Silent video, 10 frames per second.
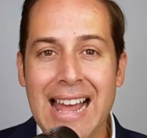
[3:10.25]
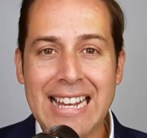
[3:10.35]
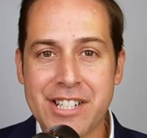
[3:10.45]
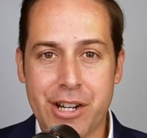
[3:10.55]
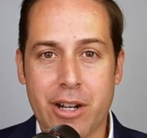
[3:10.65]

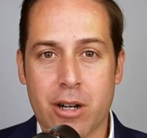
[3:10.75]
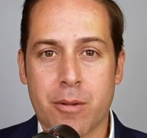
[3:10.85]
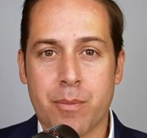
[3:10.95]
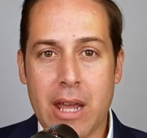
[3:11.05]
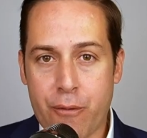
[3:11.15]
Last
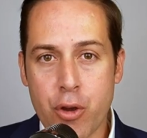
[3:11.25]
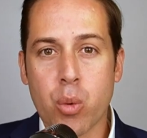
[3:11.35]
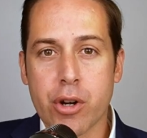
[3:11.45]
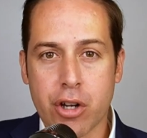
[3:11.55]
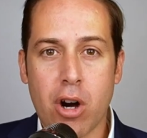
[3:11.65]
year, if you
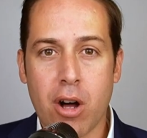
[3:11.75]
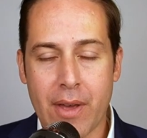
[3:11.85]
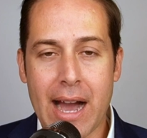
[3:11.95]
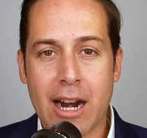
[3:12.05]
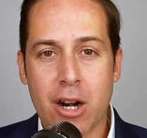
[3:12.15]
were to call
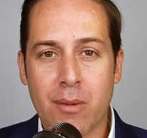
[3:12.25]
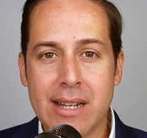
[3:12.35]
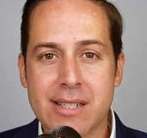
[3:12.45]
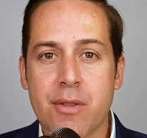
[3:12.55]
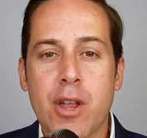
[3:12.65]
the
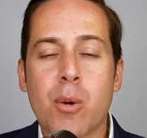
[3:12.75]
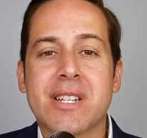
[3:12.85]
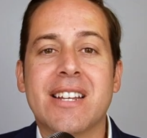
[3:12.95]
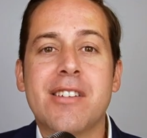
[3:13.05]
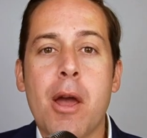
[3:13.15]
IRS, there
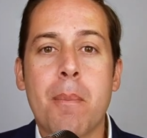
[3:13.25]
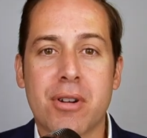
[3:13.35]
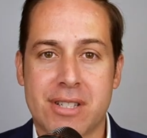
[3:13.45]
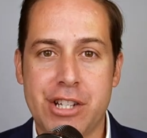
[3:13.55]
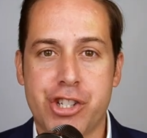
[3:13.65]
was a
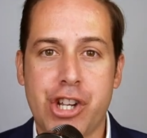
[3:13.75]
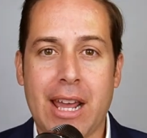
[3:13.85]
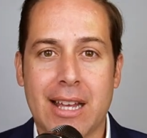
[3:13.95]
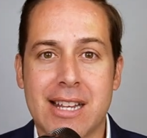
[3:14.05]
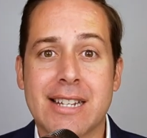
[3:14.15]
10%
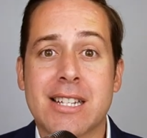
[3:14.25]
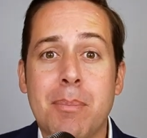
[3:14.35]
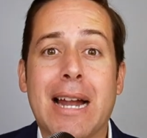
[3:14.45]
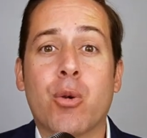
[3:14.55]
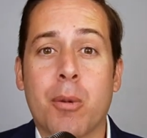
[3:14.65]
chance that
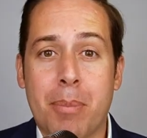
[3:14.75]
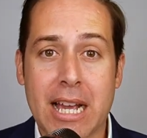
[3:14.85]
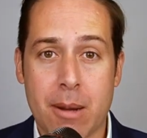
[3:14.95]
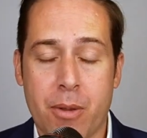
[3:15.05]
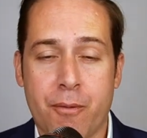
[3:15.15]
somebody would
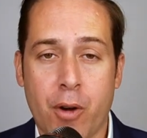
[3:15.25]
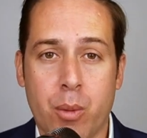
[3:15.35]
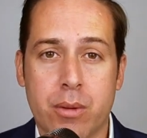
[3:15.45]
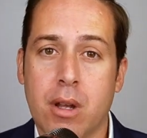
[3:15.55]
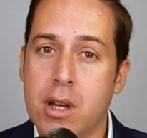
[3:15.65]
pick up the
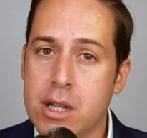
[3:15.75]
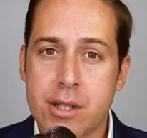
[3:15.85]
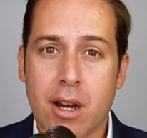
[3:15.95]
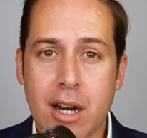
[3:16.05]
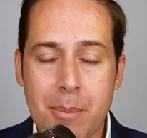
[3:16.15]
phone
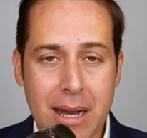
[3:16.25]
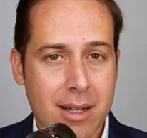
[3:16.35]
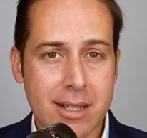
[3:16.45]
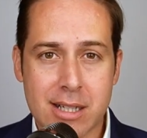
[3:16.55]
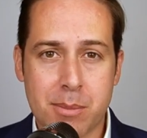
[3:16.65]
talking about
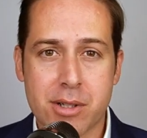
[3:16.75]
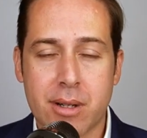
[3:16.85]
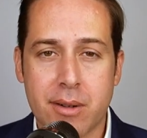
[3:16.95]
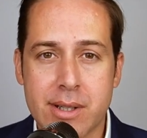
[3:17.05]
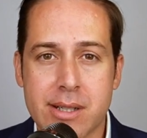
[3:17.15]
customer
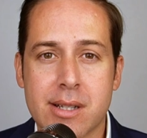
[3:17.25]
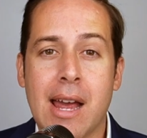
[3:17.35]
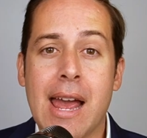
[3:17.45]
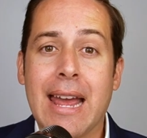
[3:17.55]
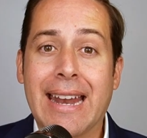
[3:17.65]
service.
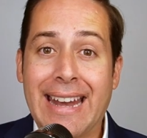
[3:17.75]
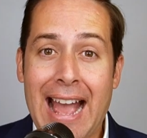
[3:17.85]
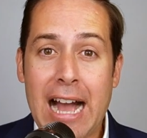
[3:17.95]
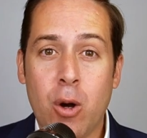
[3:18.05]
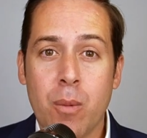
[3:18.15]

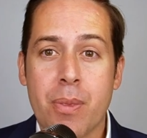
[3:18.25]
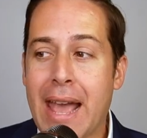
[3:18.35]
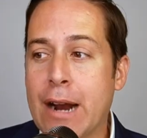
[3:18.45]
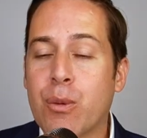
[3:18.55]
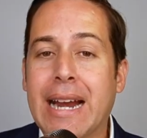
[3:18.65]
Now,
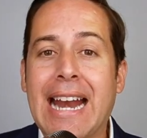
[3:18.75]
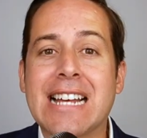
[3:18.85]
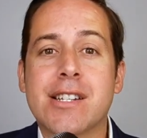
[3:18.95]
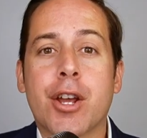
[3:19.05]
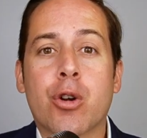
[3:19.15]
that rate
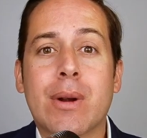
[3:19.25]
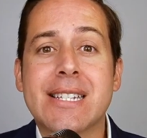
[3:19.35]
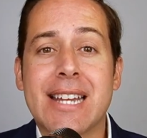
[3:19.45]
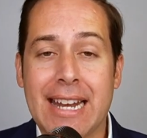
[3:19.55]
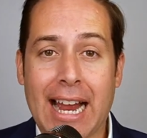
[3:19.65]
has
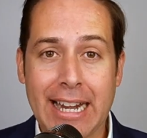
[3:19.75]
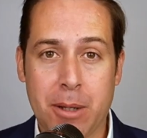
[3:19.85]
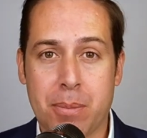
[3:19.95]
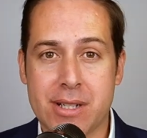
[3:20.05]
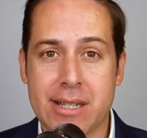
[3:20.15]
increased to
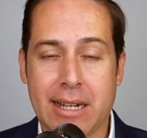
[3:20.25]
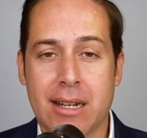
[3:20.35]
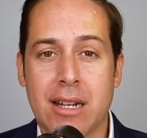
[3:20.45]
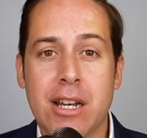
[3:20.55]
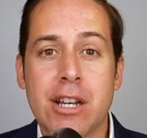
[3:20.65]
90%.
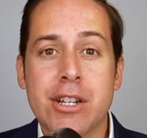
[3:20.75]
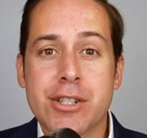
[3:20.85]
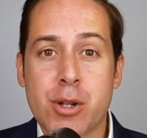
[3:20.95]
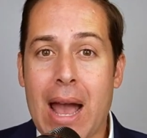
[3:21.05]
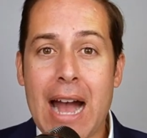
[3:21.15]

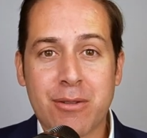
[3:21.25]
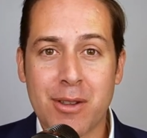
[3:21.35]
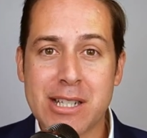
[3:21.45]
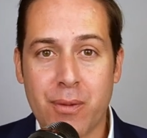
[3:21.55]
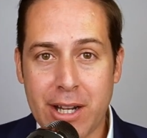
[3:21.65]
So after
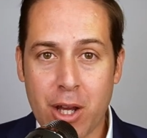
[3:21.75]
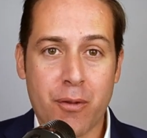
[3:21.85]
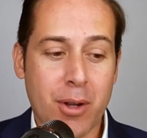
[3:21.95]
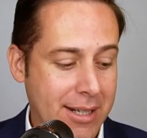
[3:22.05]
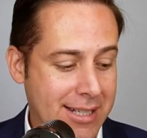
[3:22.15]
this video,
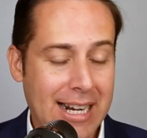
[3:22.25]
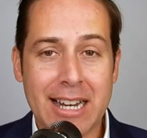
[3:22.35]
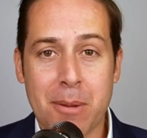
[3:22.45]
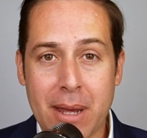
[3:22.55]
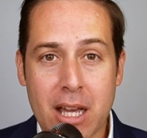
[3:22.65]
if you
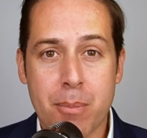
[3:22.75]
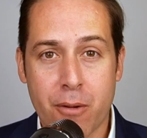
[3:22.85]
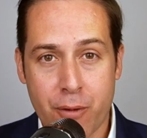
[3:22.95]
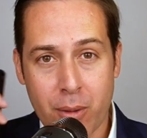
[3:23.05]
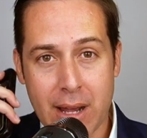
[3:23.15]
decided to pick up
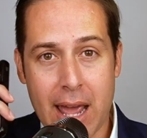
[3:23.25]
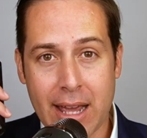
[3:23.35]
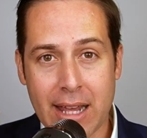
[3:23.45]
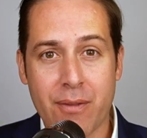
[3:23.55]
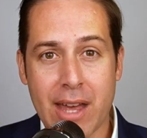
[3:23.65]
your phone
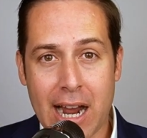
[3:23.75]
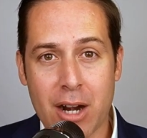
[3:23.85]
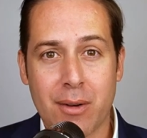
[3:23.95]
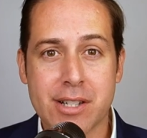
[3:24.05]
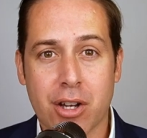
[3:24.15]
and give the
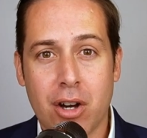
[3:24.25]
IRS a